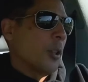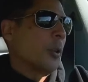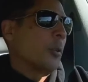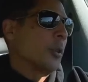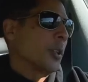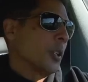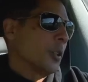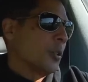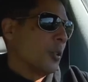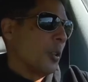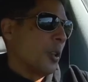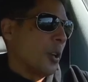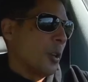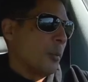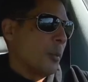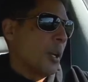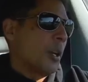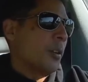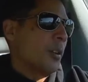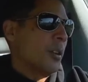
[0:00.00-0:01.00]
lower control
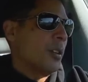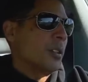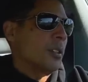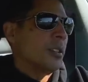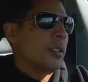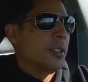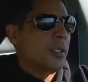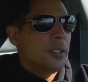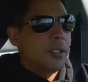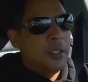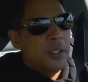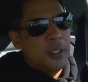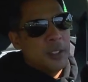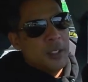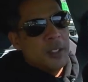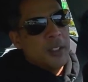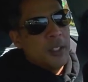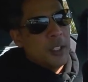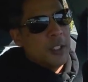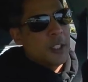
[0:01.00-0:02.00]
arm bearings,
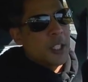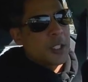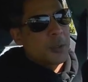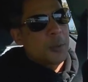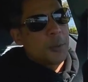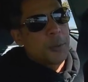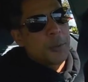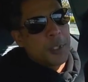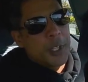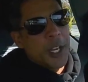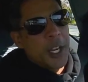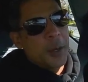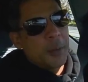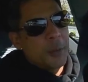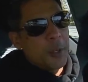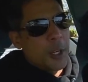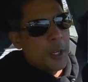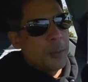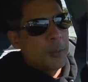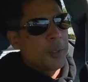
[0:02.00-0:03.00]
adjustable rear
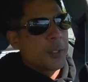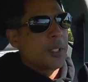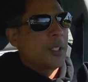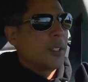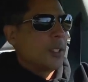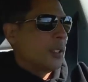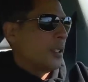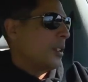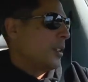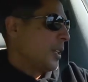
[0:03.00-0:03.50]
camber arms,